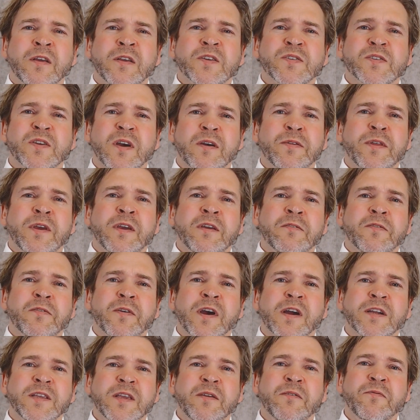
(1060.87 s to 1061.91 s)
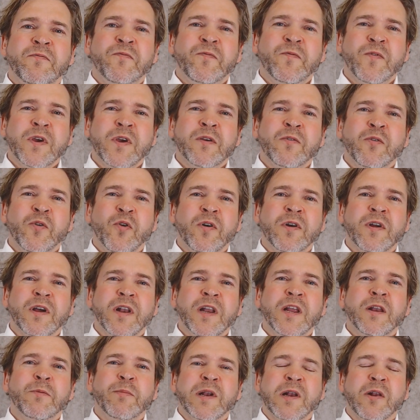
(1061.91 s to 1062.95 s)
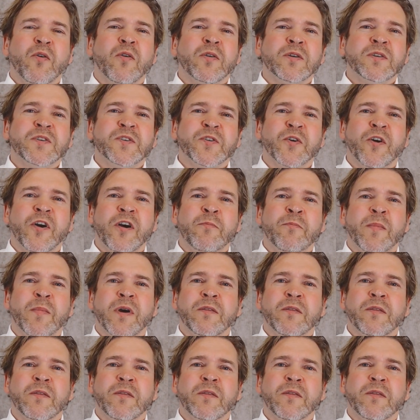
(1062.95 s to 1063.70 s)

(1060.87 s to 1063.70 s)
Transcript: So I think that if we look a little bit long term,